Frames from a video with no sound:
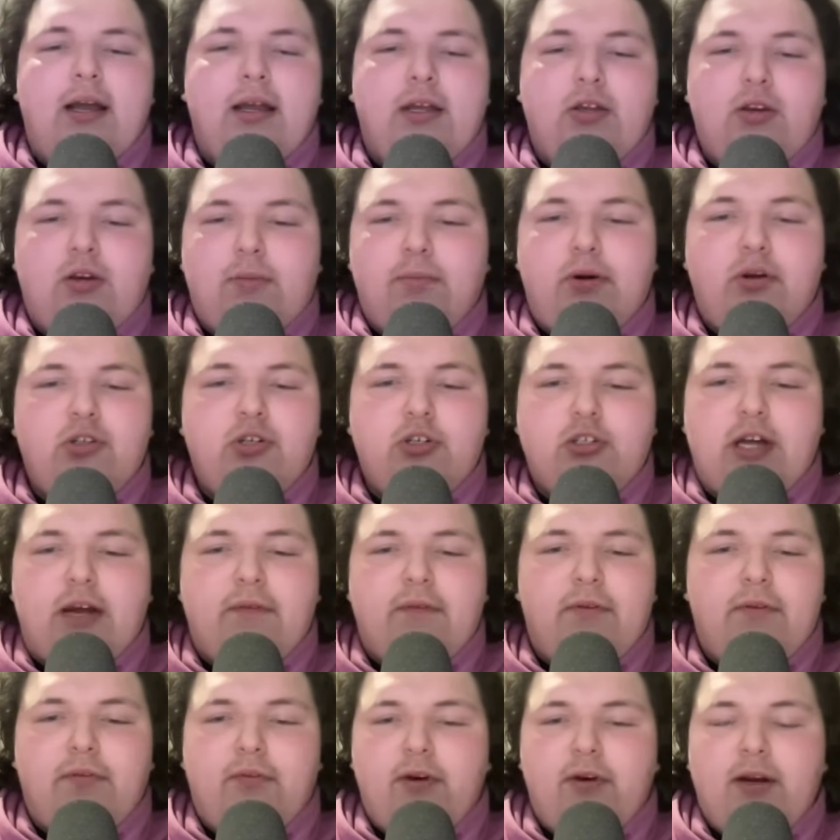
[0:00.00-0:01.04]
You can post your job
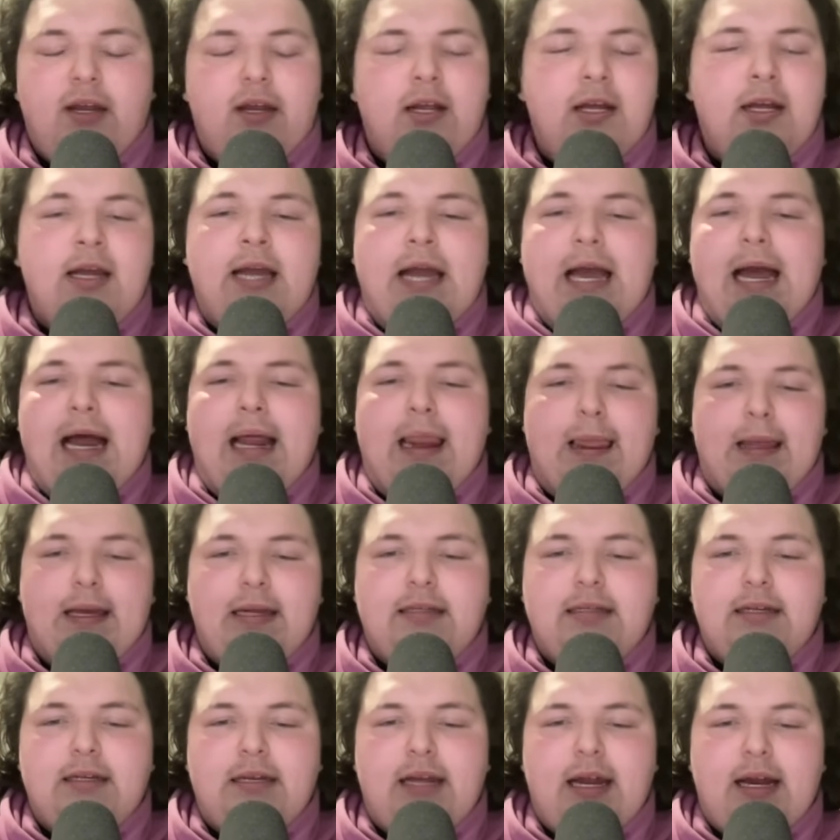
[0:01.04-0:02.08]
for free at
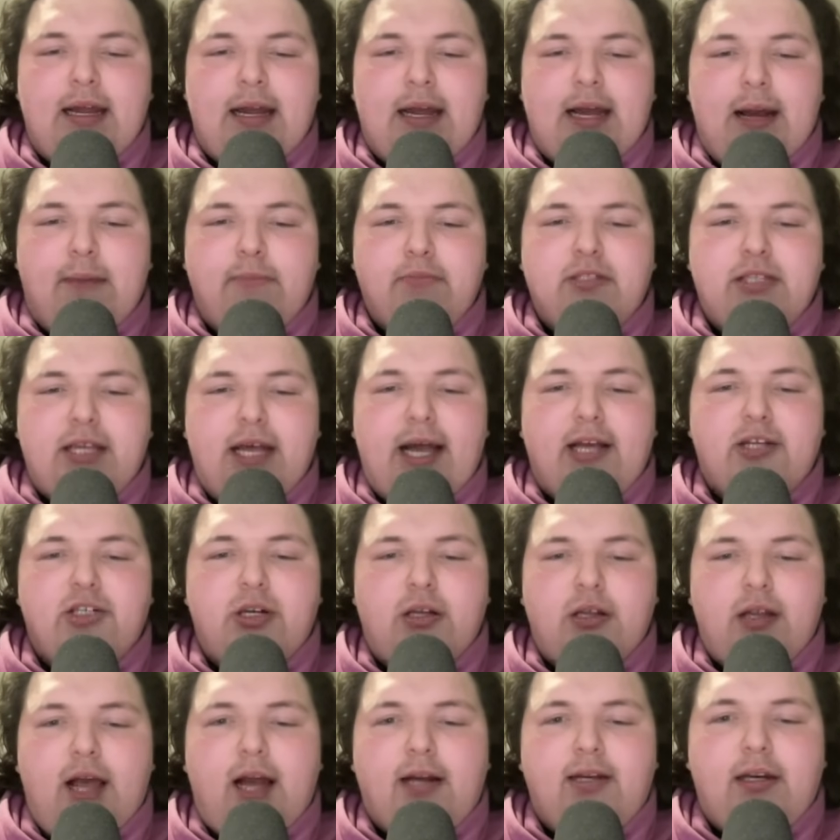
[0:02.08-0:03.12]

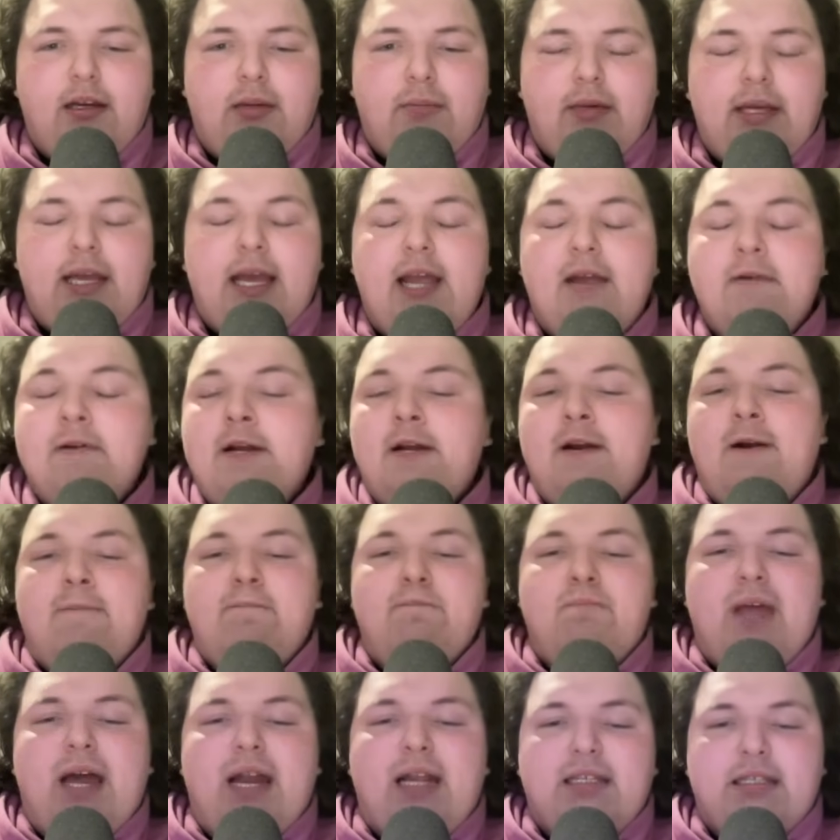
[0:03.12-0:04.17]
linkedin.com/LockedOnNBA.
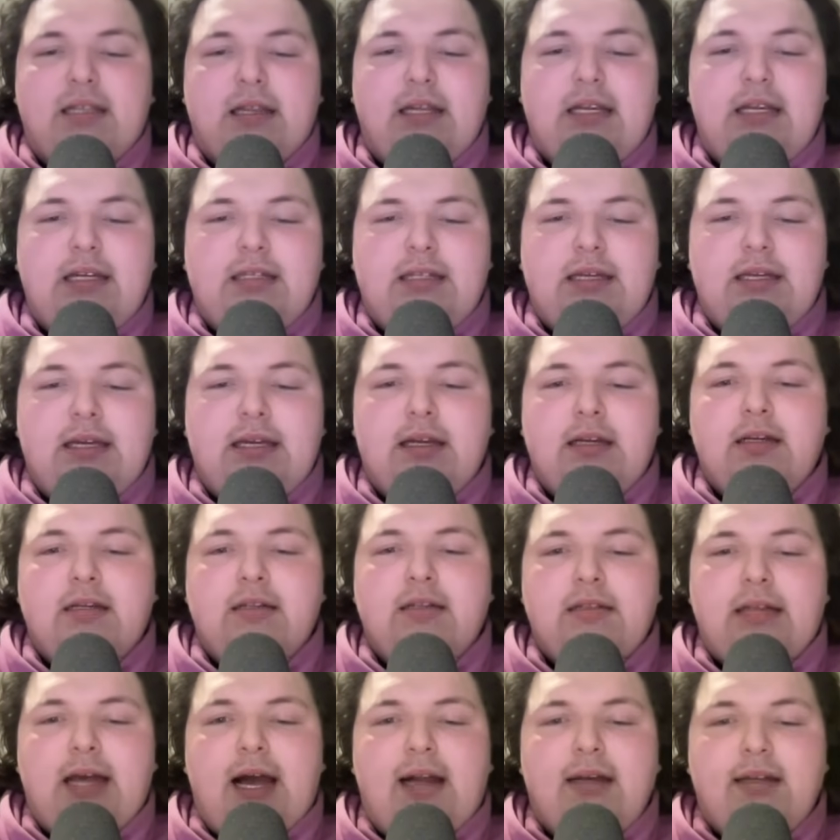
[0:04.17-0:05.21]
That is
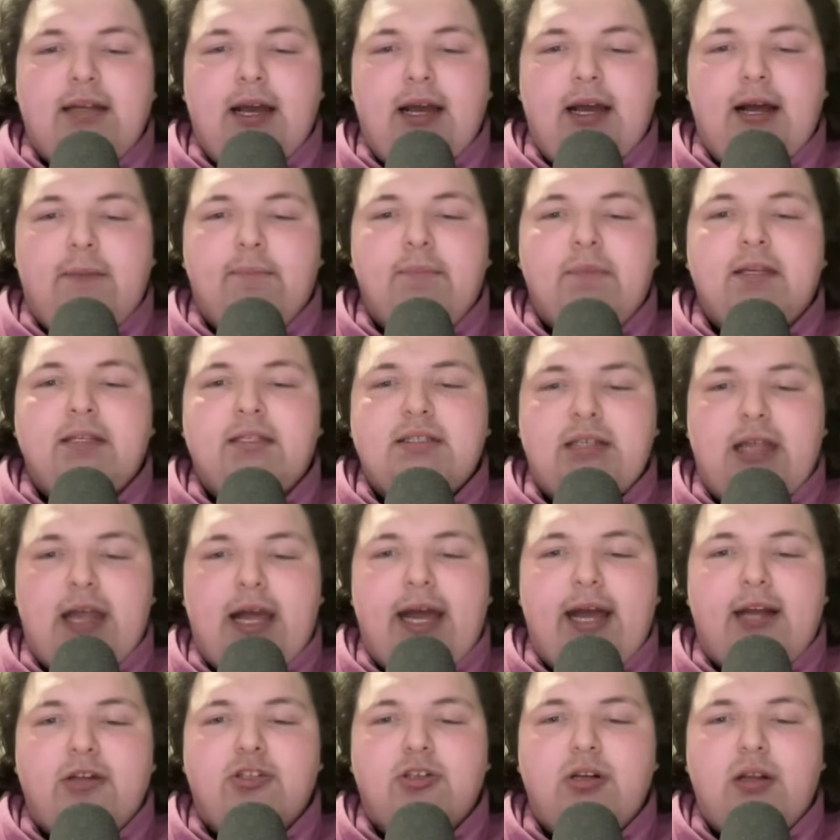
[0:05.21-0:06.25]

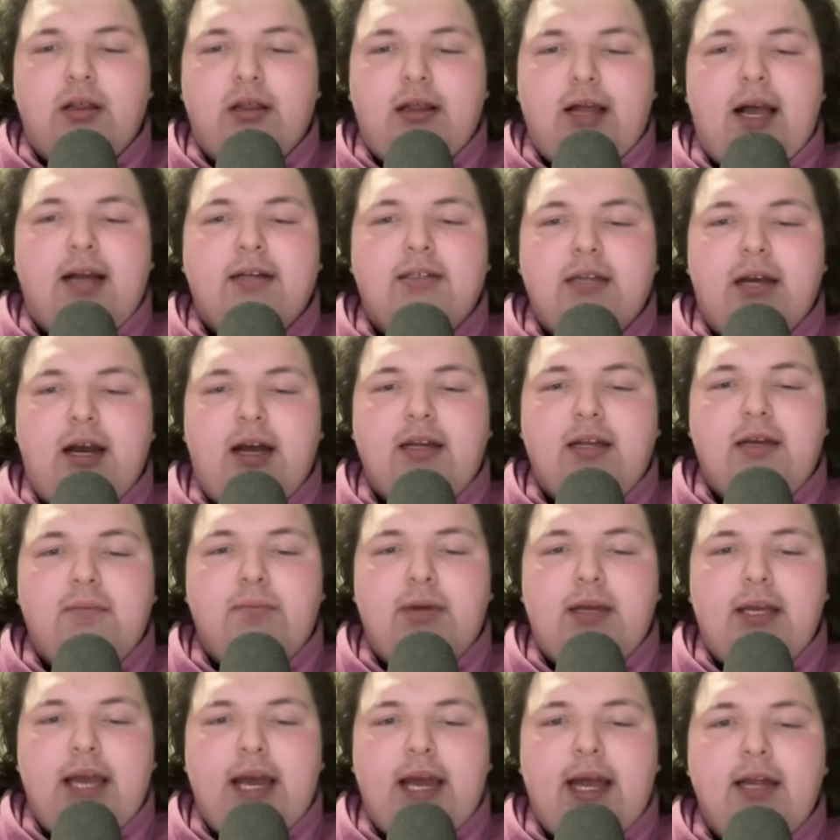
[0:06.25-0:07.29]

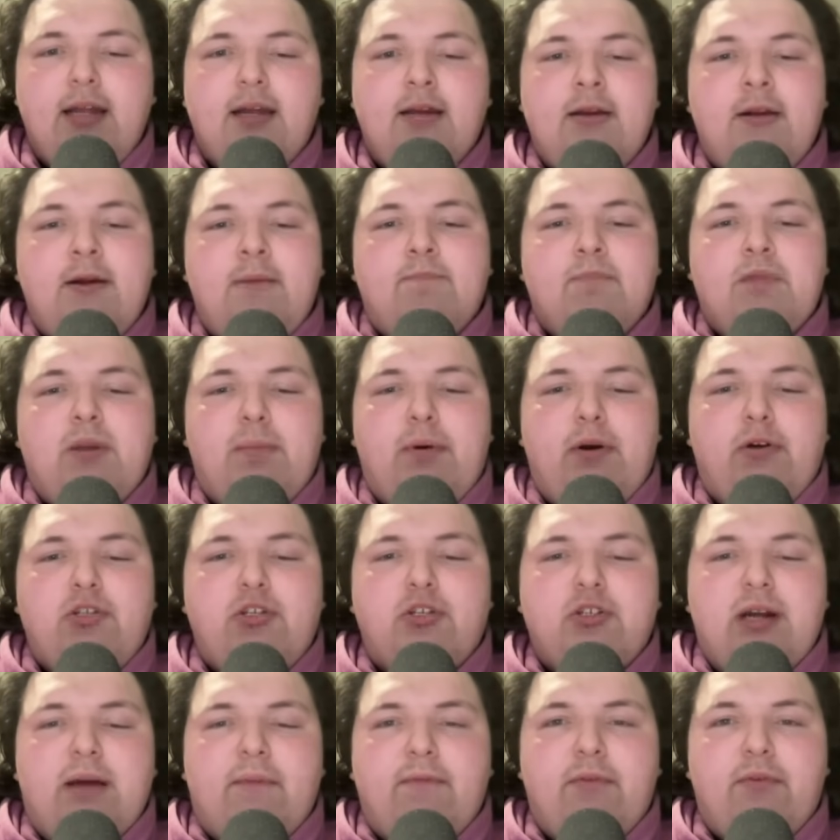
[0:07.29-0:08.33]
linkedin.com/LockedOnNBA to post
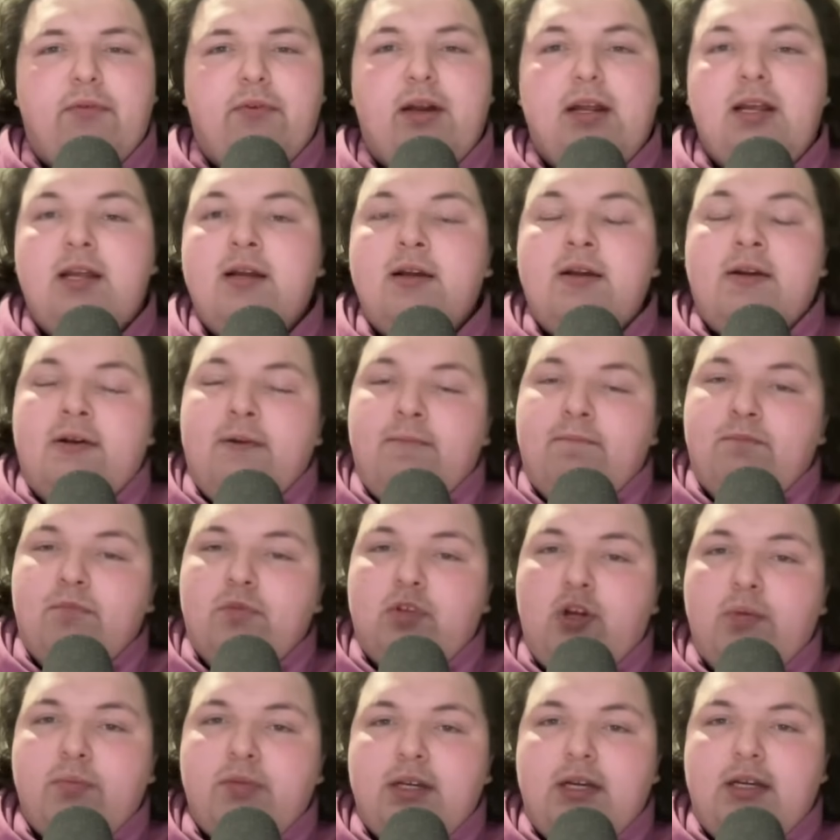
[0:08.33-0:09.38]
your job for free.
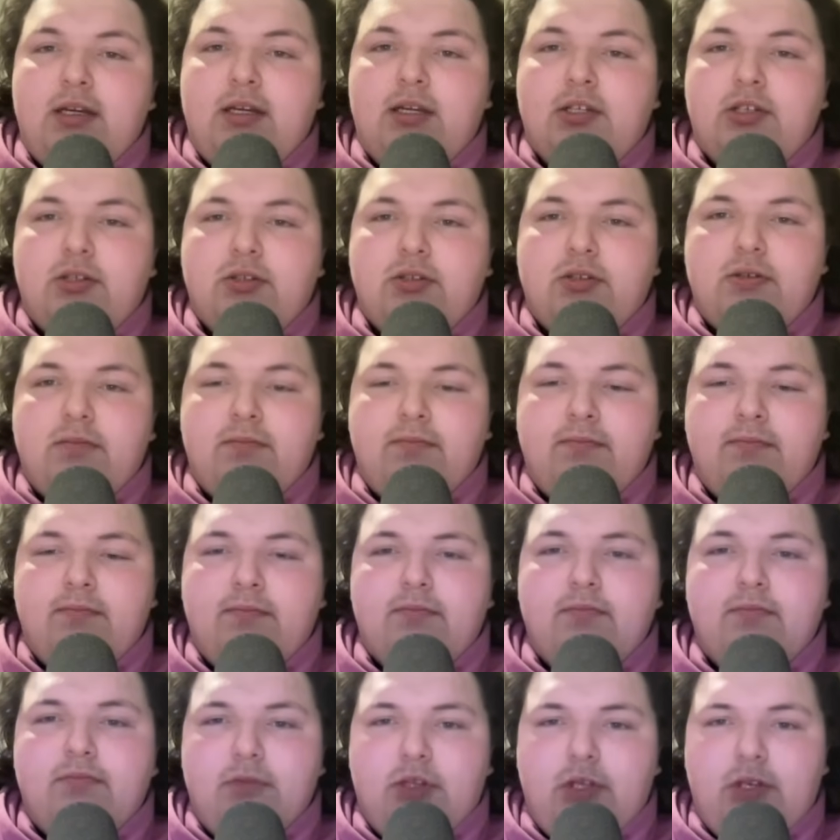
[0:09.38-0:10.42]
Terms and conditions
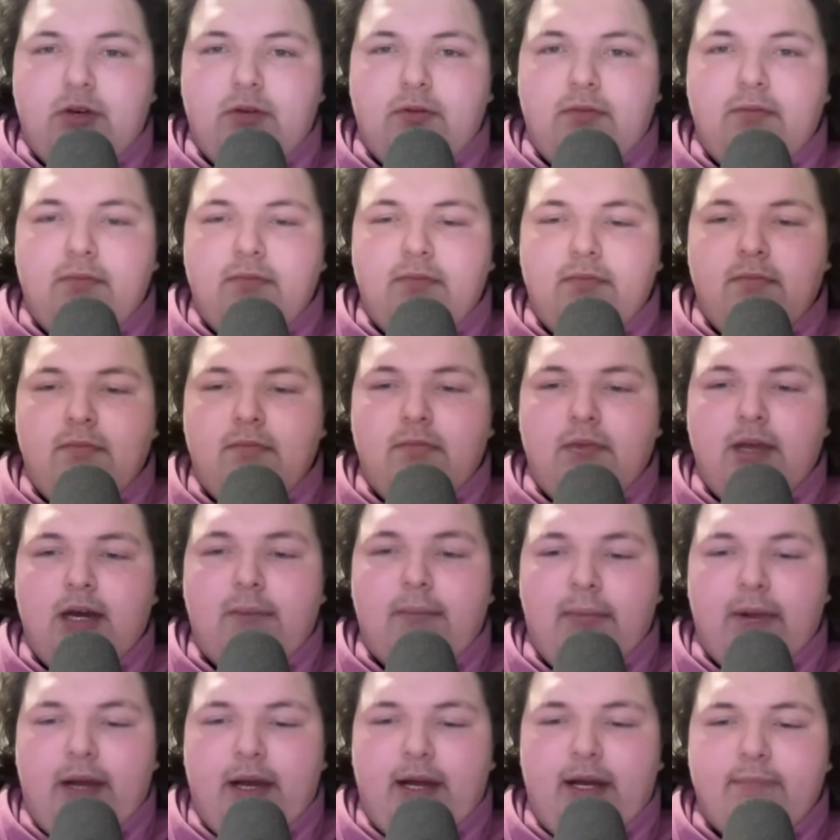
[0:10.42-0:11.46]
do
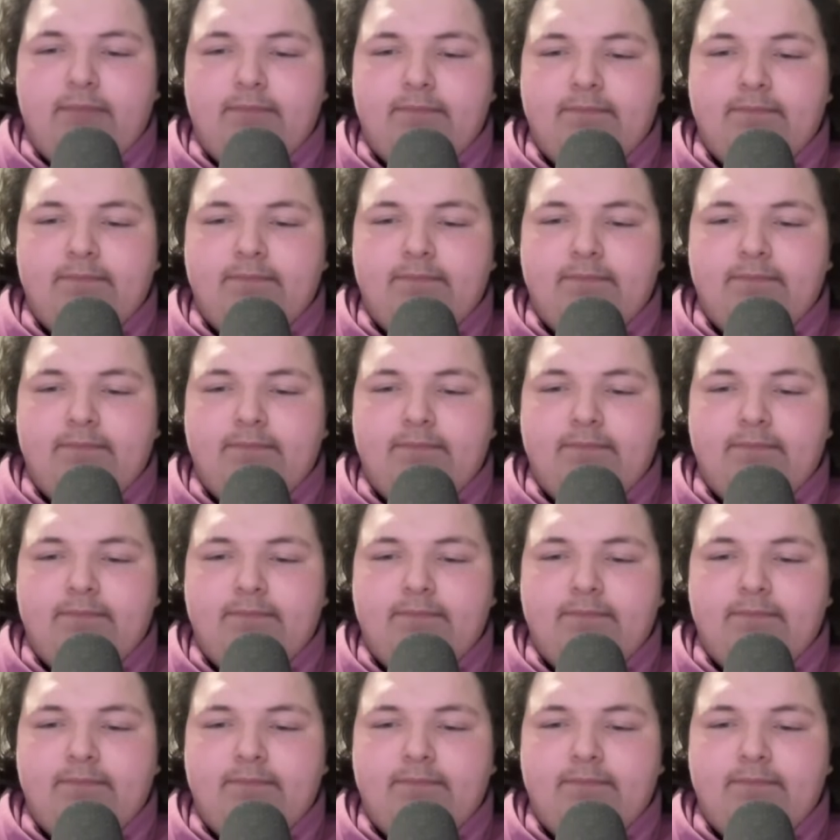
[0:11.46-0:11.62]
apply.